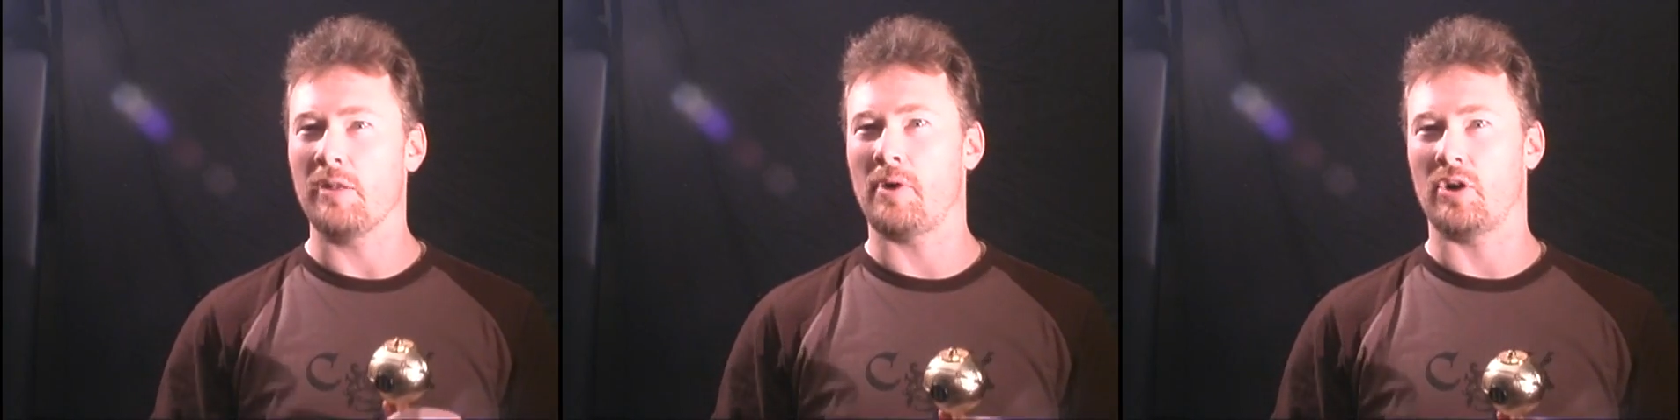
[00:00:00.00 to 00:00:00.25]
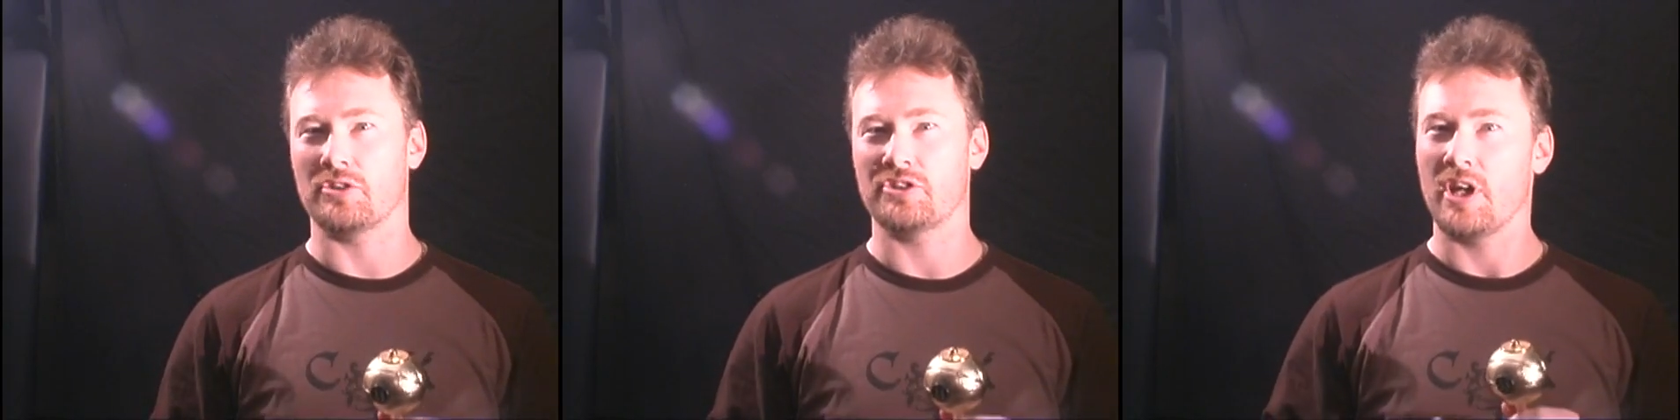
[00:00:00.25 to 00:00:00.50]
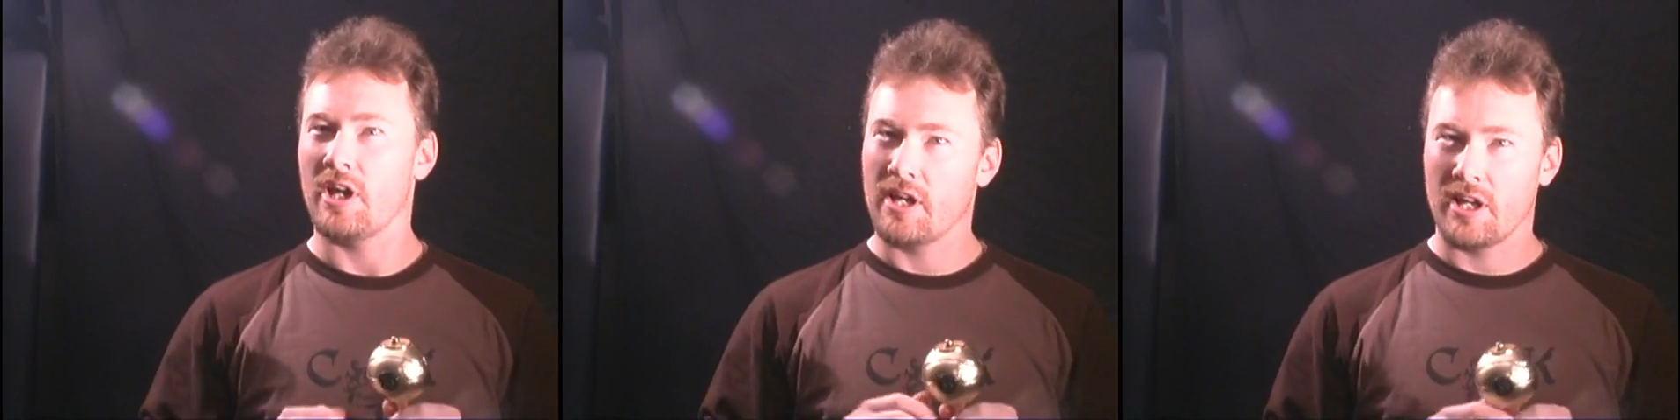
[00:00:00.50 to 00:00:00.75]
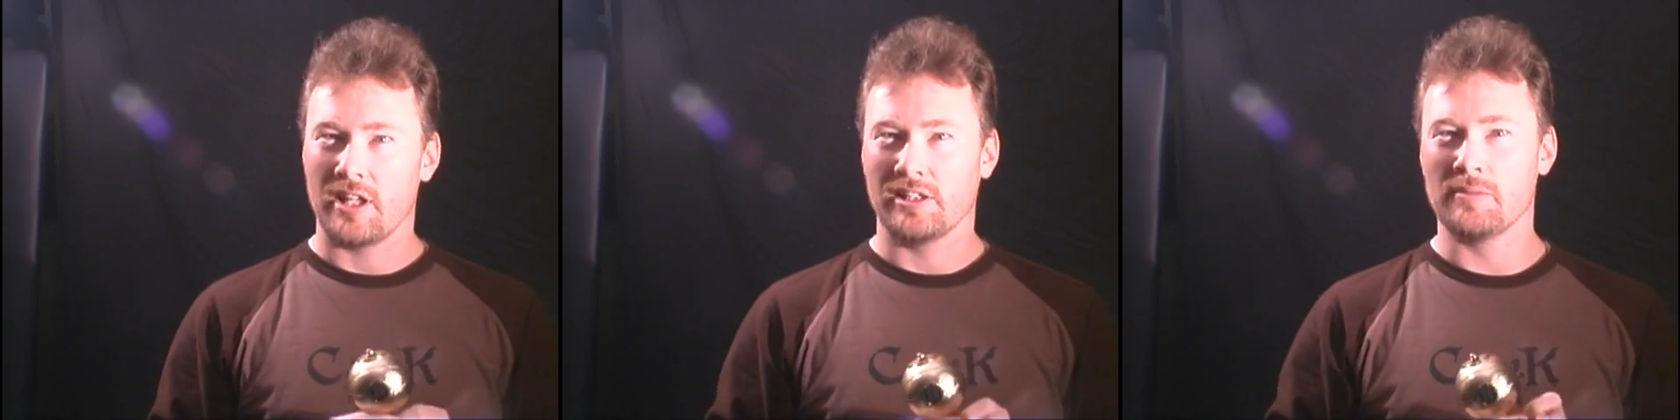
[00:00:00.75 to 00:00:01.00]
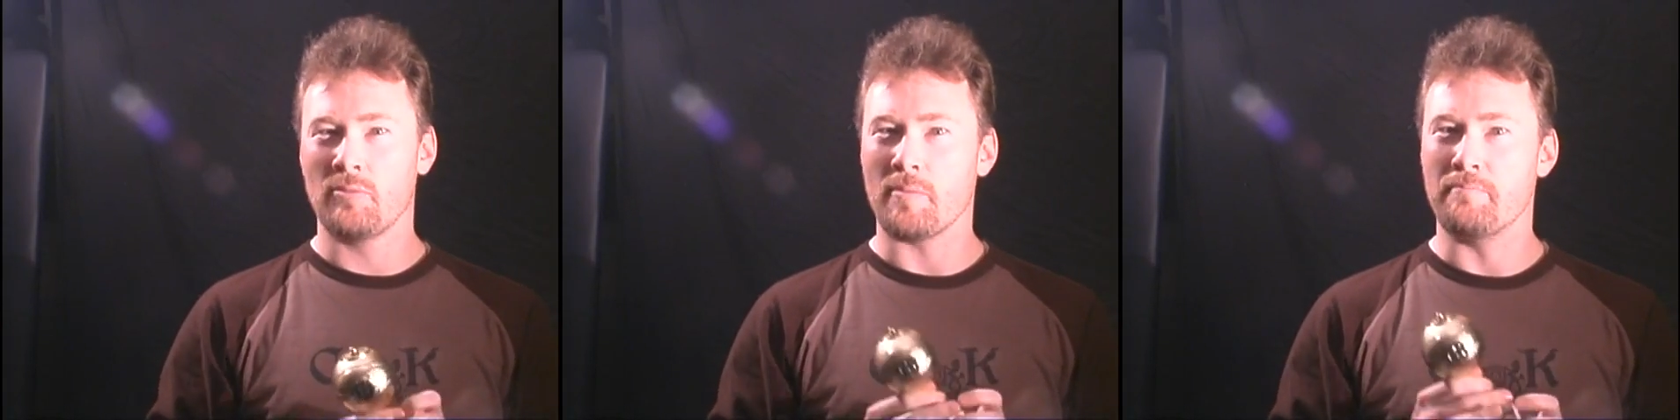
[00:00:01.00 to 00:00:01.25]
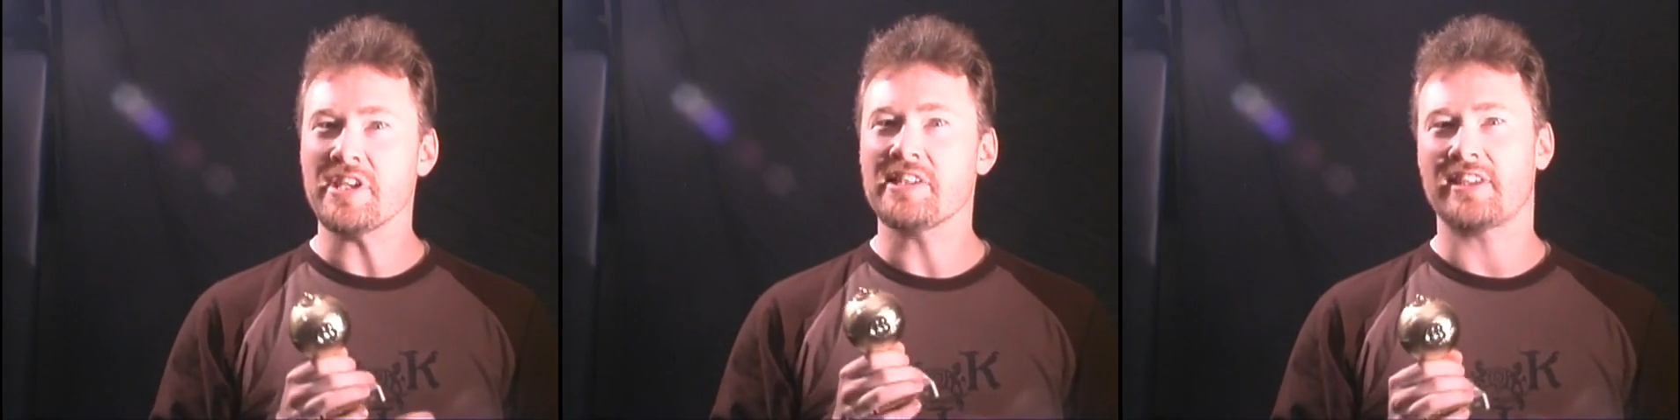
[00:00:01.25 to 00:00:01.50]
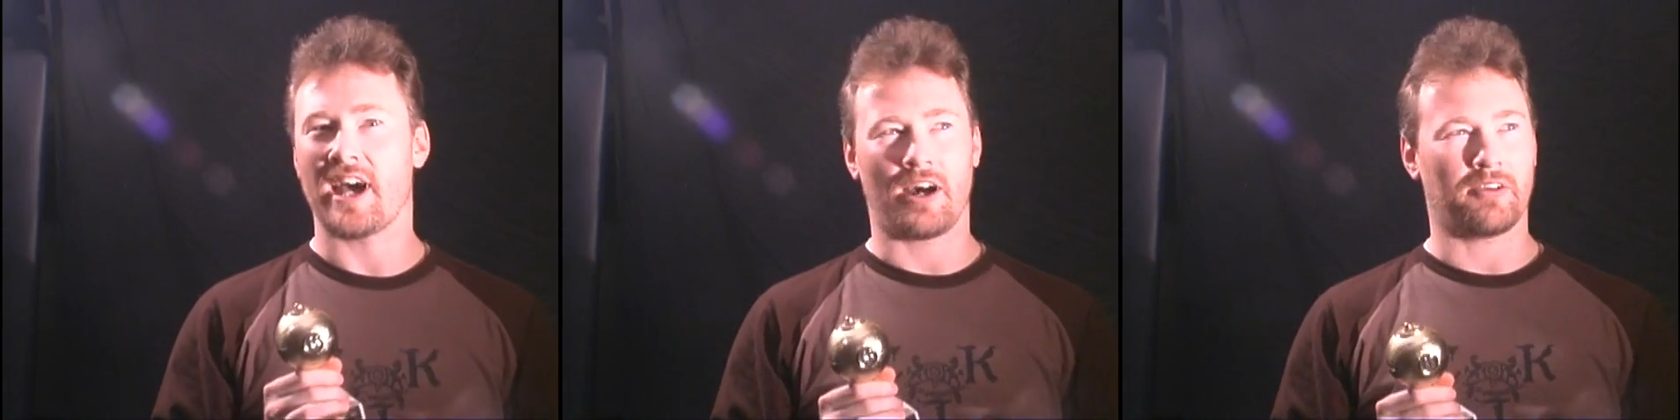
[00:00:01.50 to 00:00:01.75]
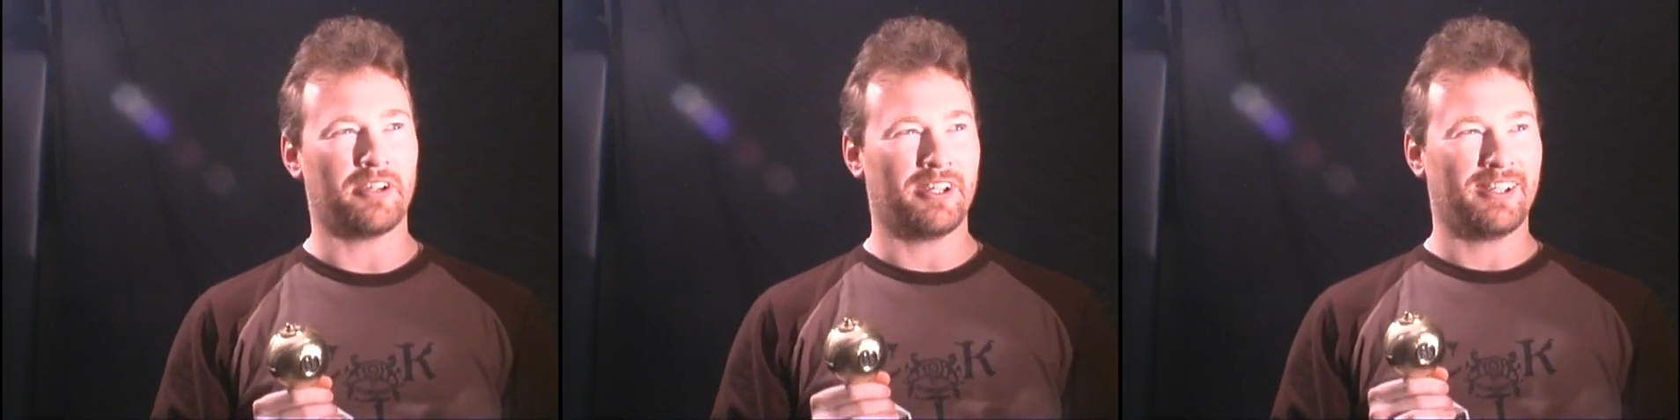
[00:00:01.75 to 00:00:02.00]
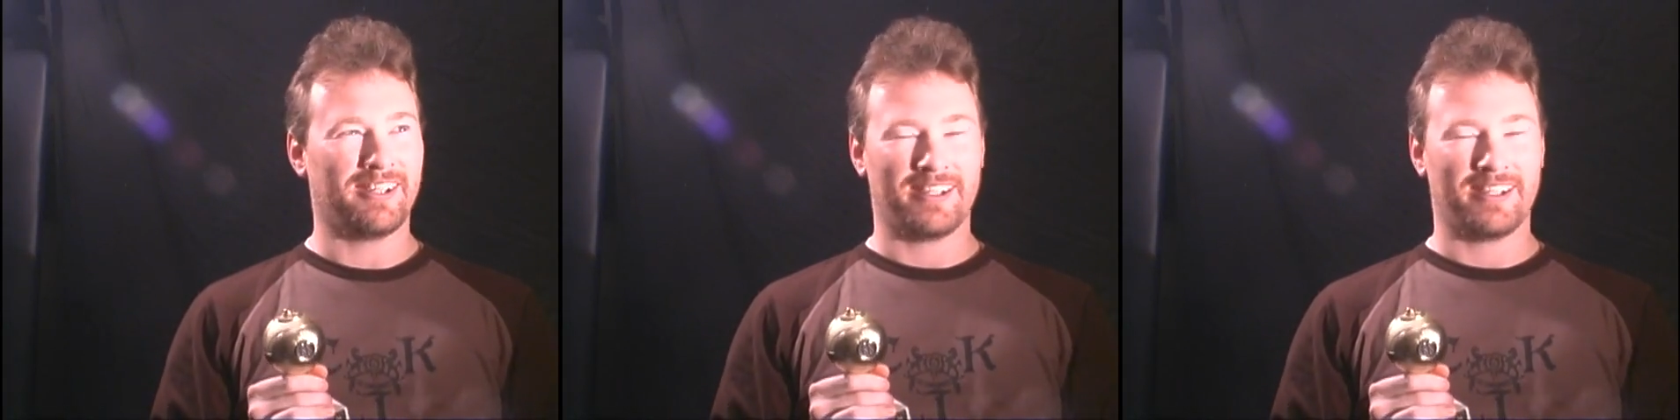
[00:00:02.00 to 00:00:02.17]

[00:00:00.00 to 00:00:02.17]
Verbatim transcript: elbows, a little more beat down.